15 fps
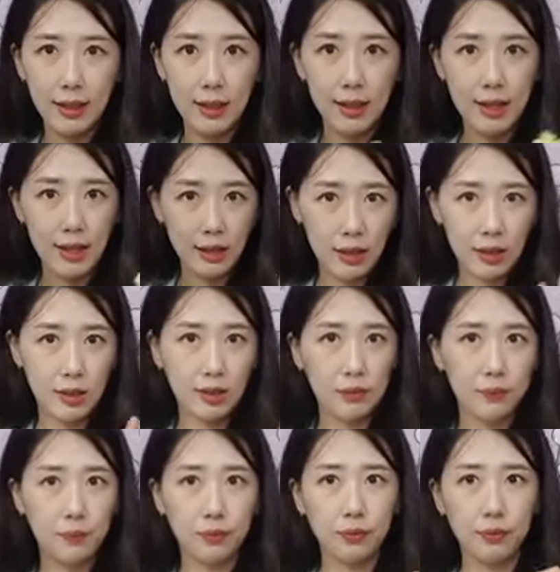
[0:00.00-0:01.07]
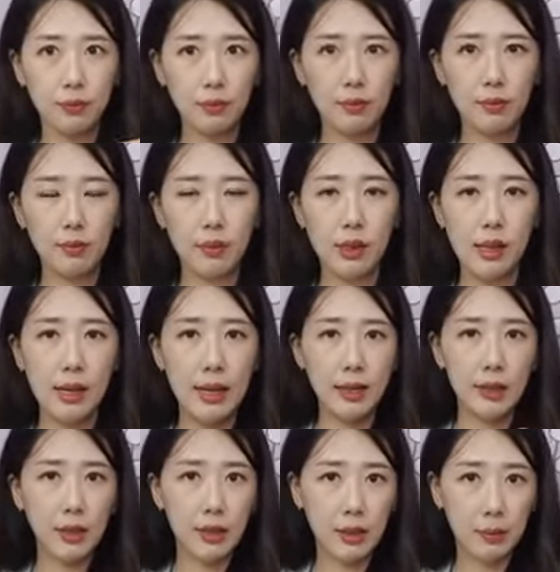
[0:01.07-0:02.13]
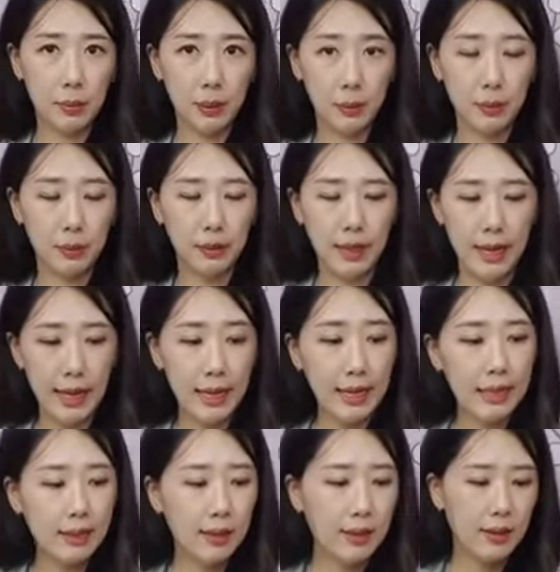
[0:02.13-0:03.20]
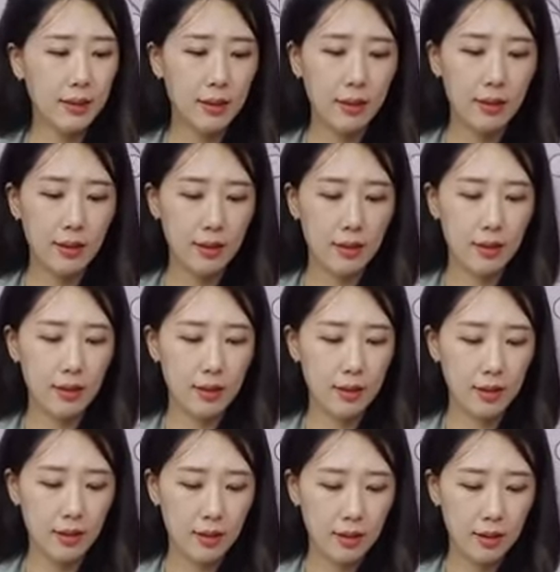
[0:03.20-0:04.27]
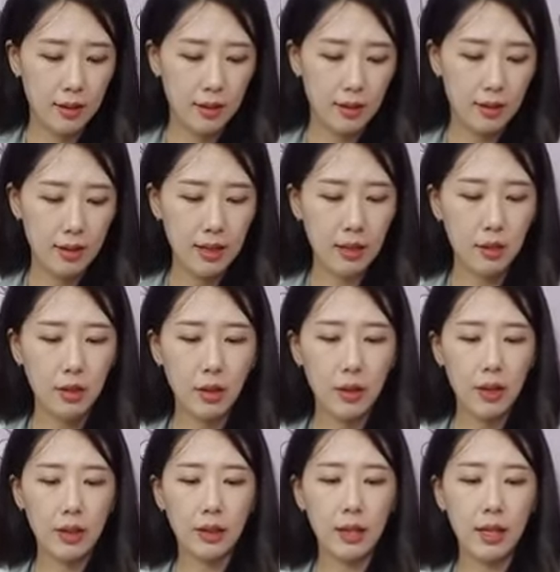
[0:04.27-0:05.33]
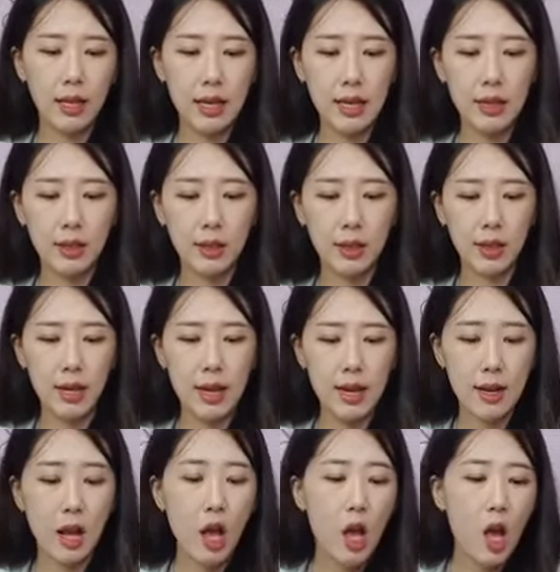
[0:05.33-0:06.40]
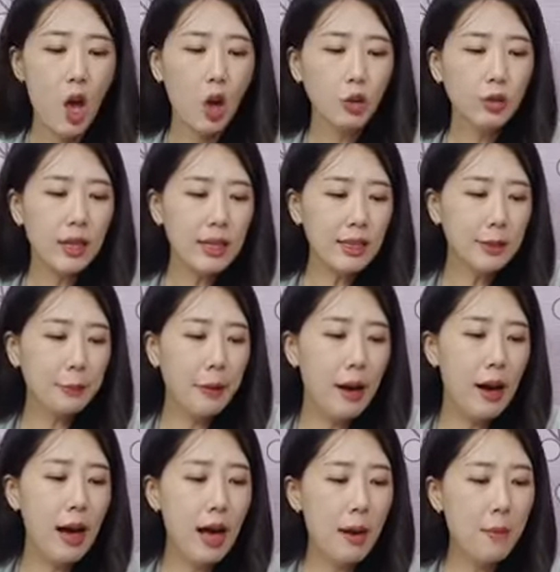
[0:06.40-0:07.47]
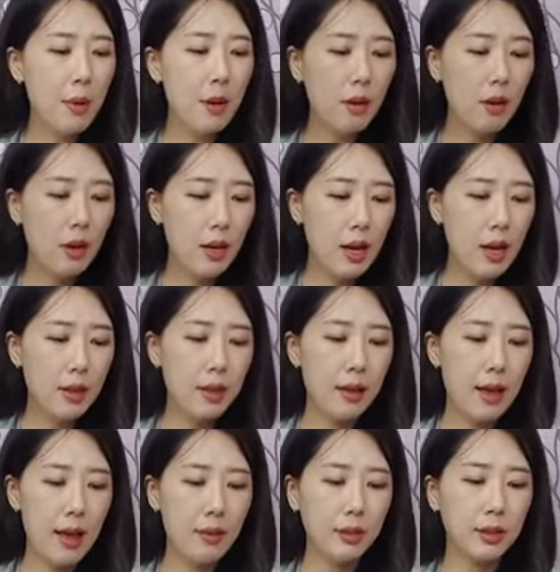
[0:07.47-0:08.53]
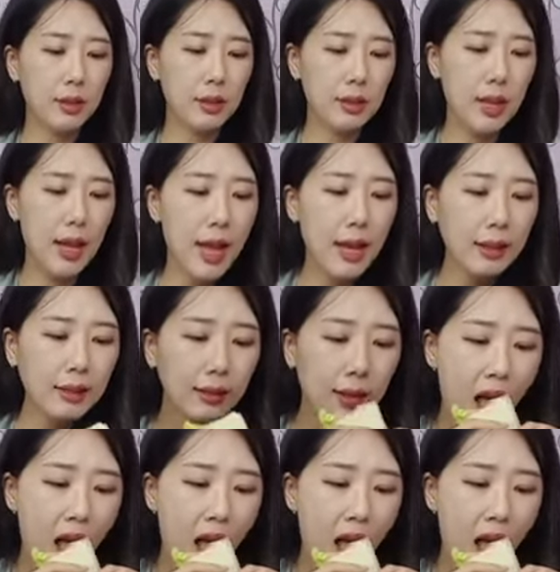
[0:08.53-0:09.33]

this, as a separate plate. Right, so that kids can, oh, thanks, Mom! And then have a snack.